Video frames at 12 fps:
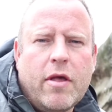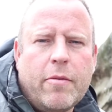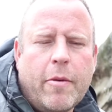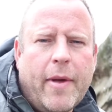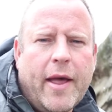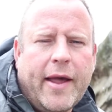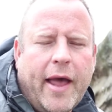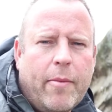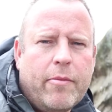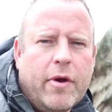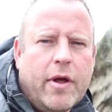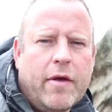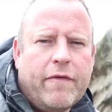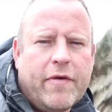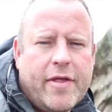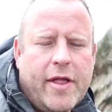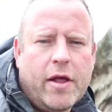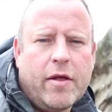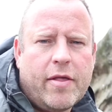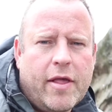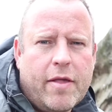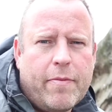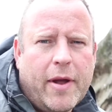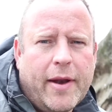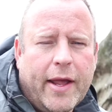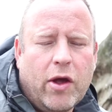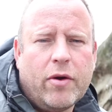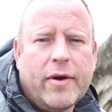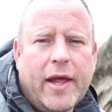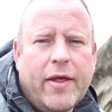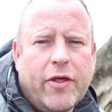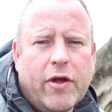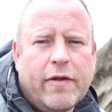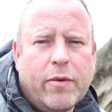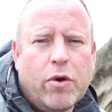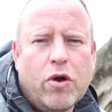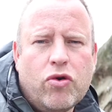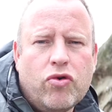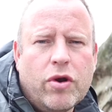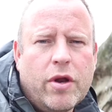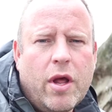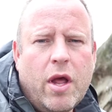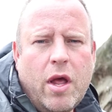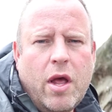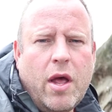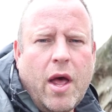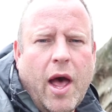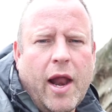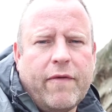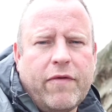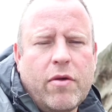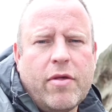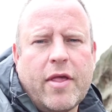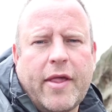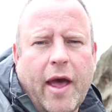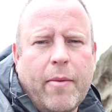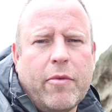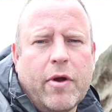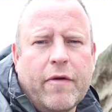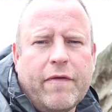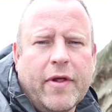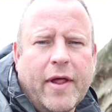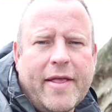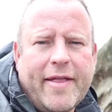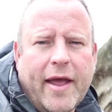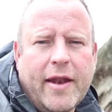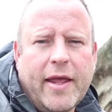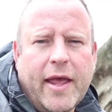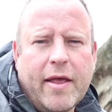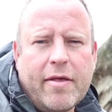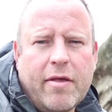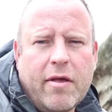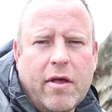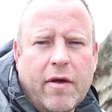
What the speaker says: My main camera for stills is my Nikon D3100 and I've used this camera for the last 10 years.